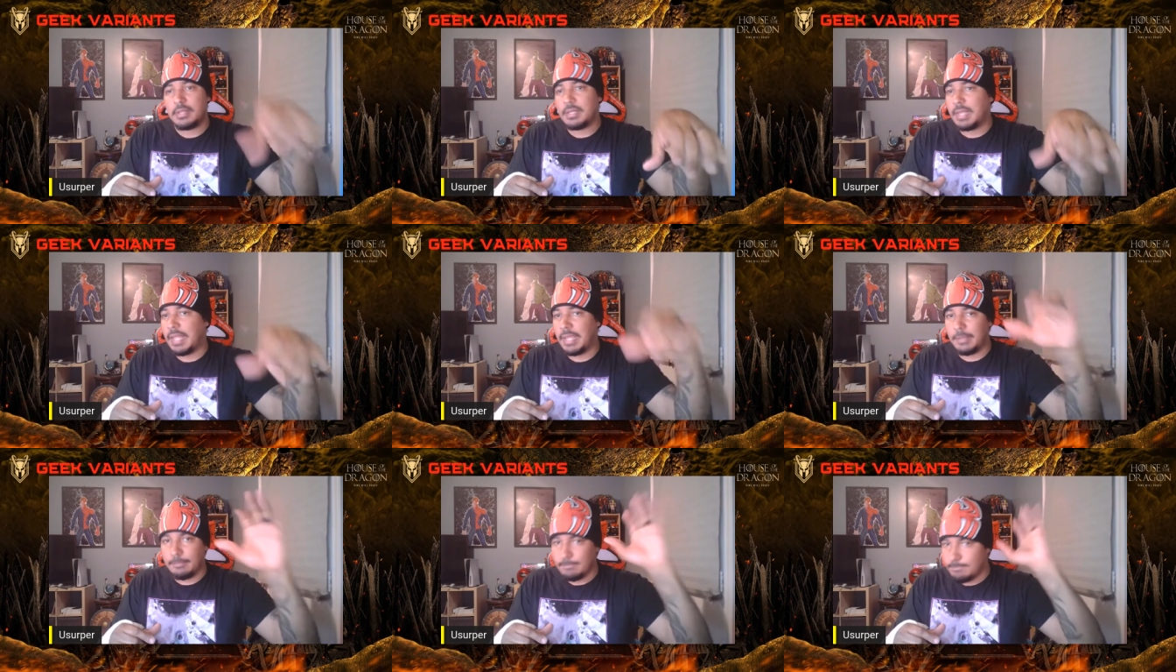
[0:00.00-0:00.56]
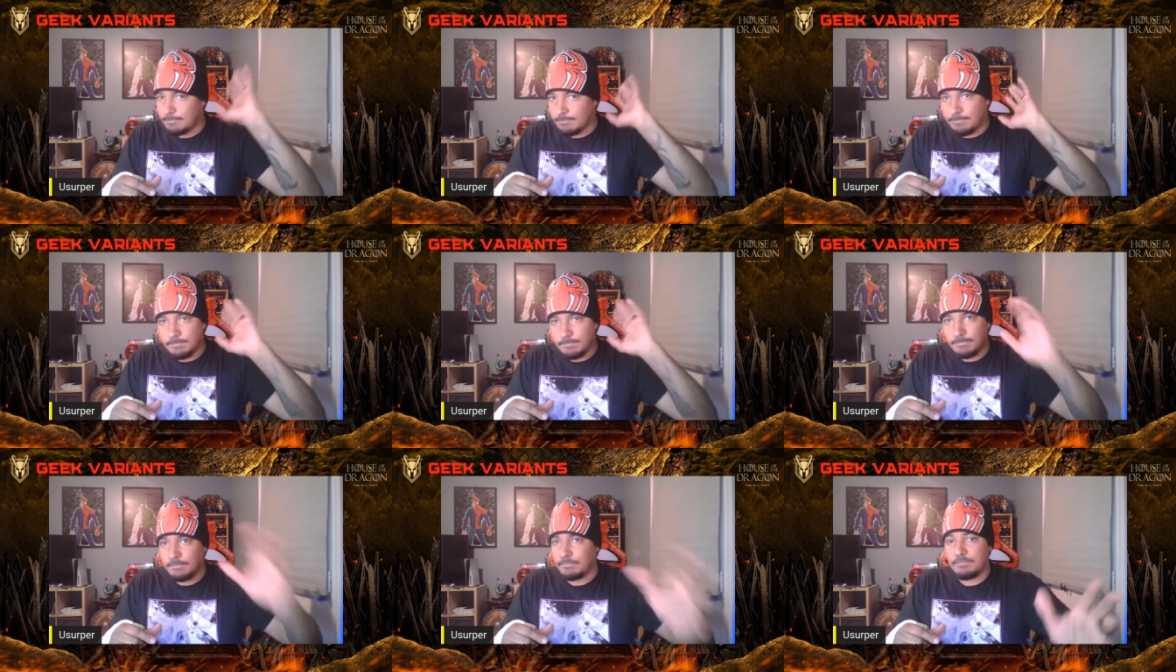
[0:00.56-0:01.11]
Like
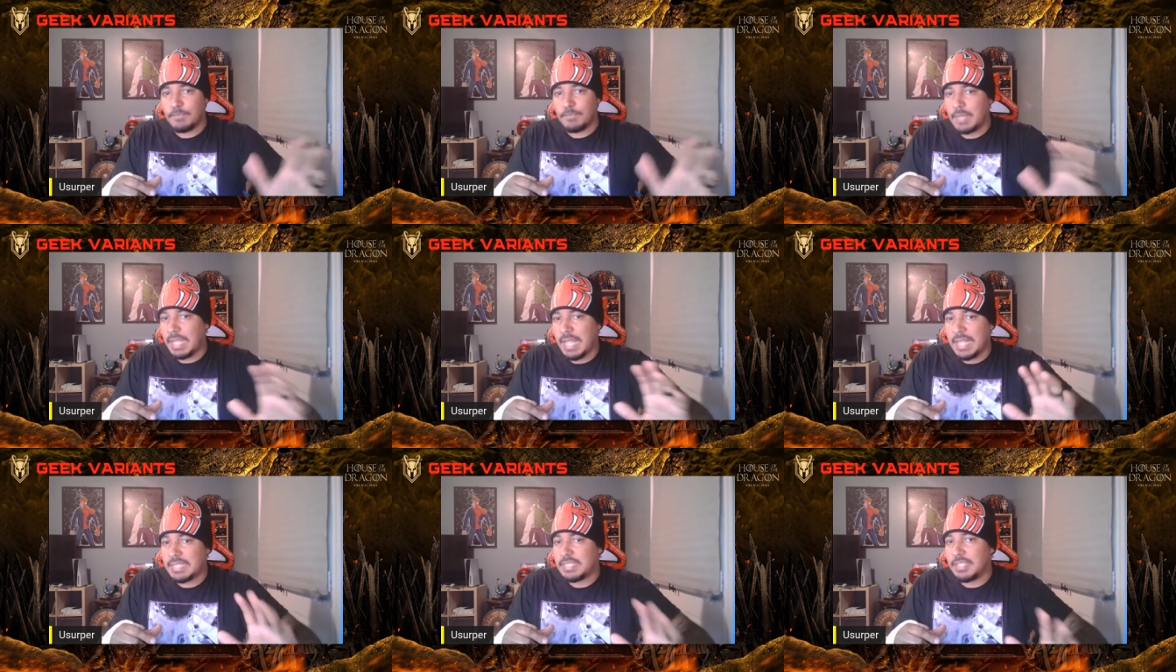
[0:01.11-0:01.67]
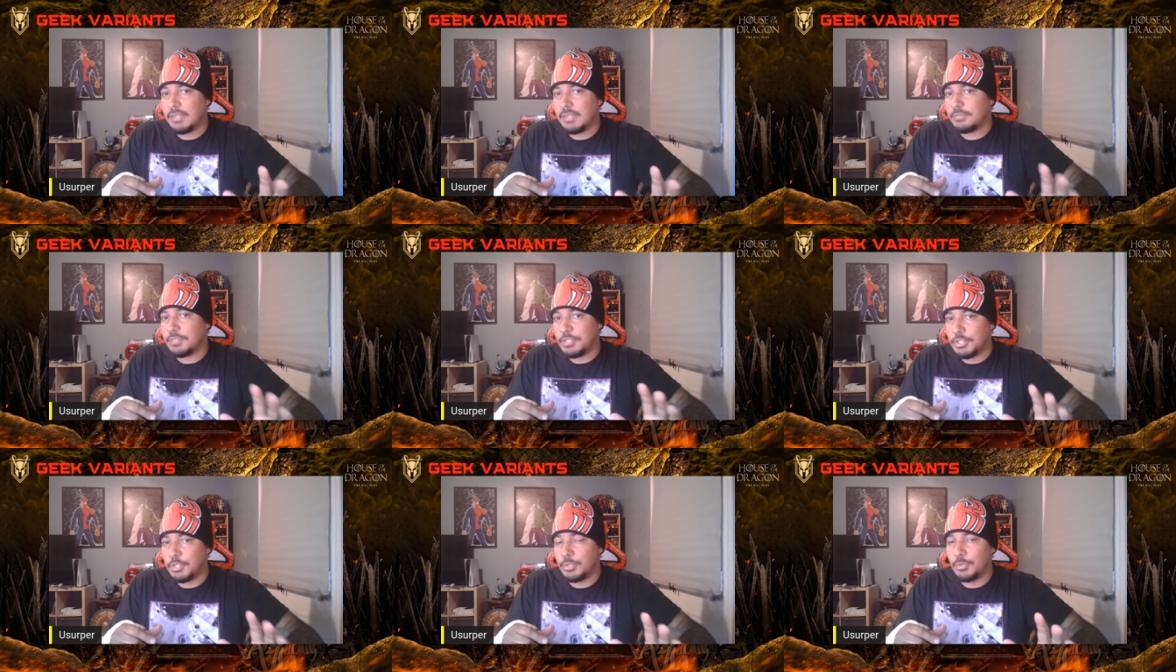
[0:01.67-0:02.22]
they got stuff to
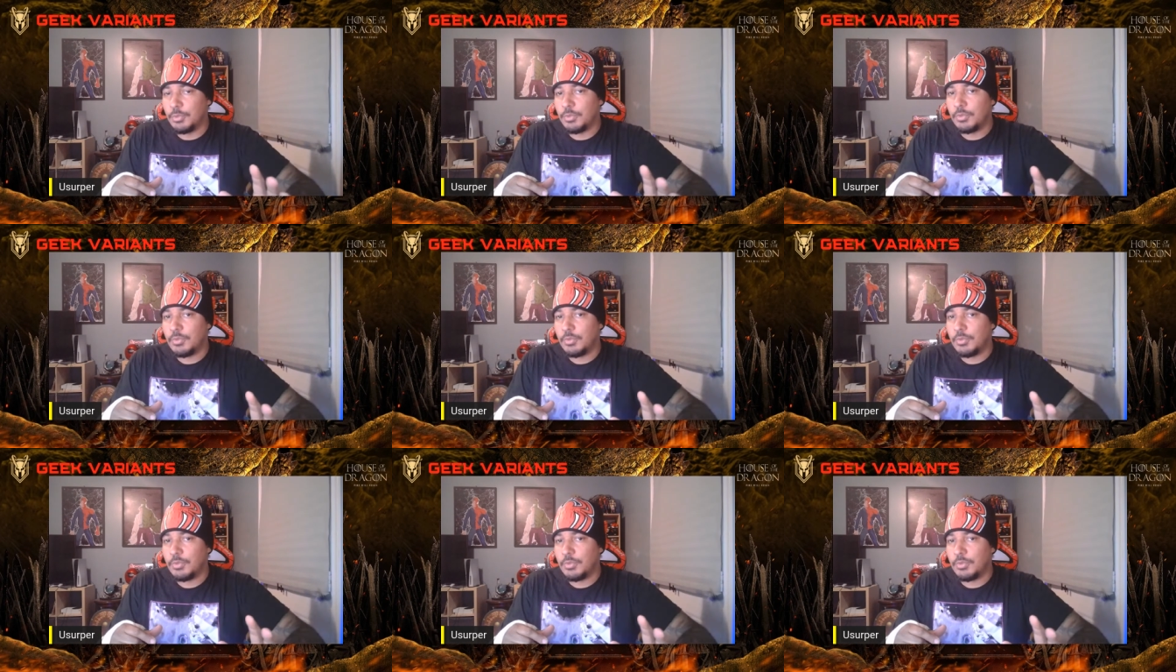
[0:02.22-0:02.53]
do.